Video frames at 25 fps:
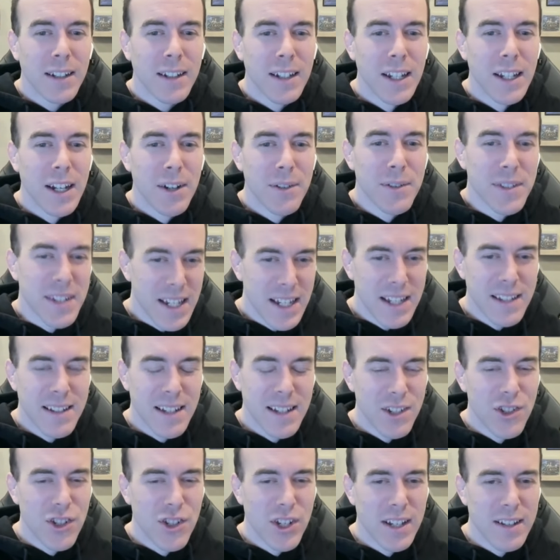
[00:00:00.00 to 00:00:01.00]
you know
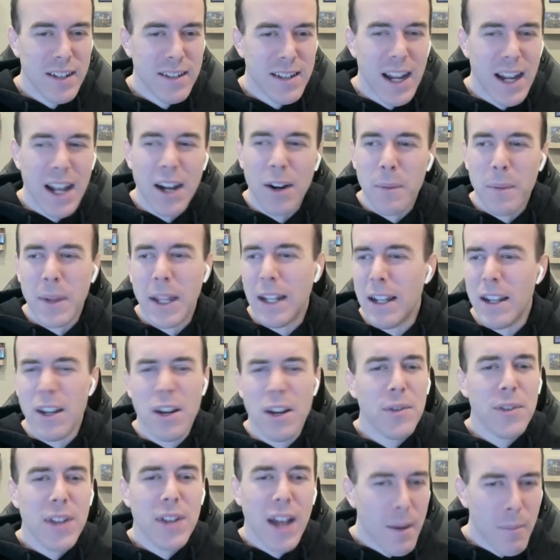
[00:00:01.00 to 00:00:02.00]
TCGs, and I don't mean you
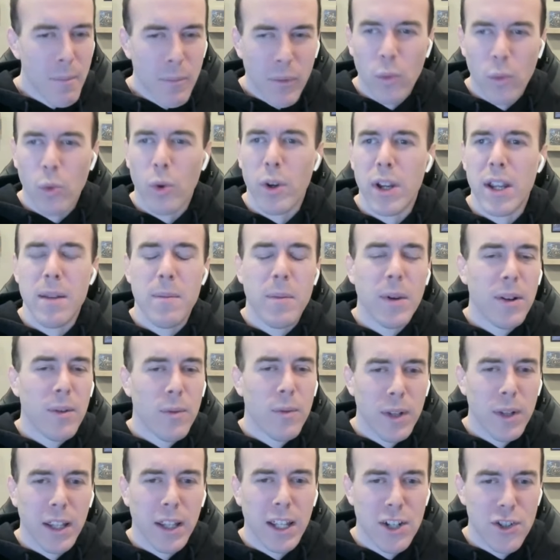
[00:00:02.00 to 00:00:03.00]
know top three, but
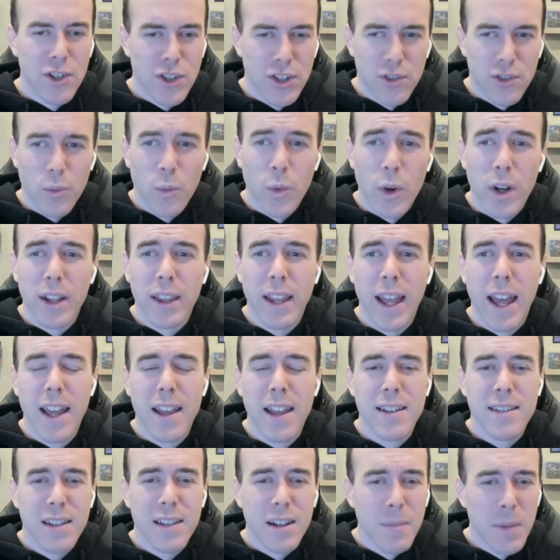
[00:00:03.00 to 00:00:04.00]
really just one
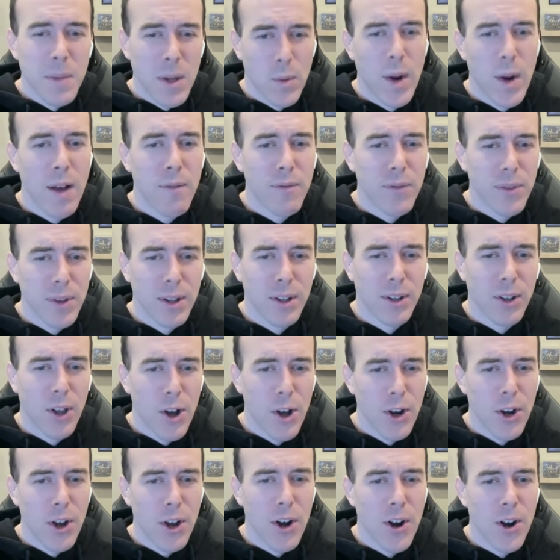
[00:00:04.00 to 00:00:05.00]
that is going to be around for the
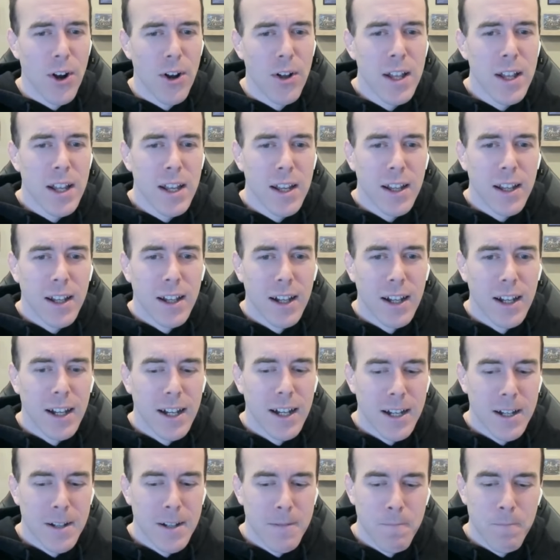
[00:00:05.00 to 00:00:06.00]
long haul.
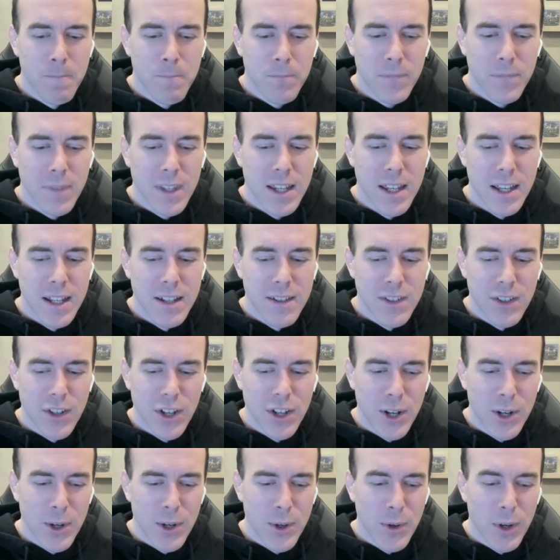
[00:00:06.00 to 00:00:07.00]
Um, and
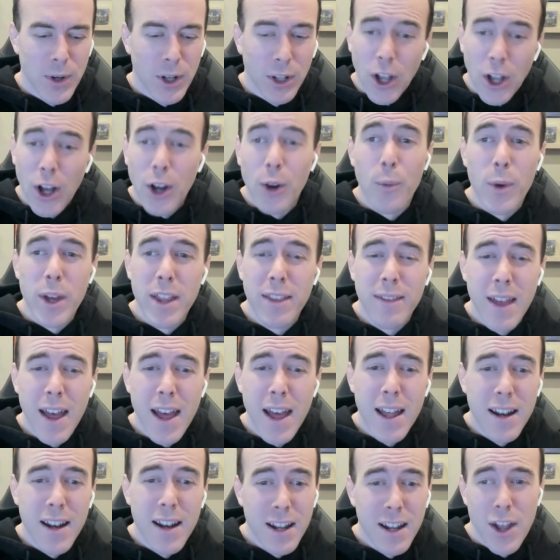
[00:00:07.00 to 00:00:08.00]
so, along with
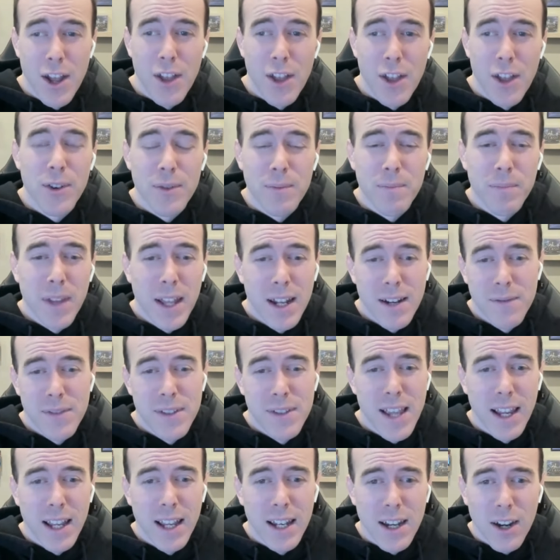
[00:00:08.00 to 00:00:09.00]
that, another kind of
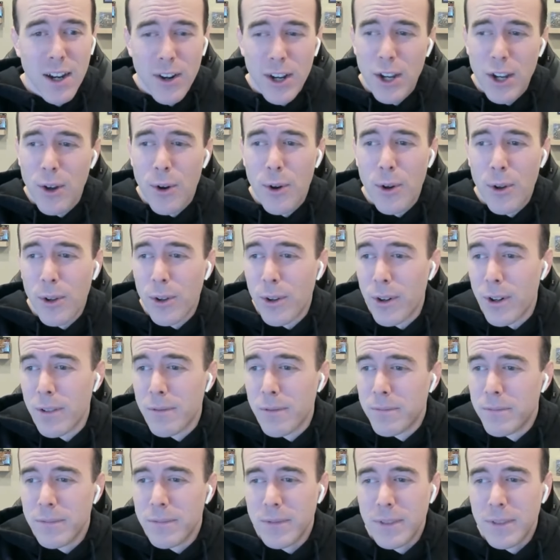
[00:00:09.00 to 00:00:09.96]
secondary goal, or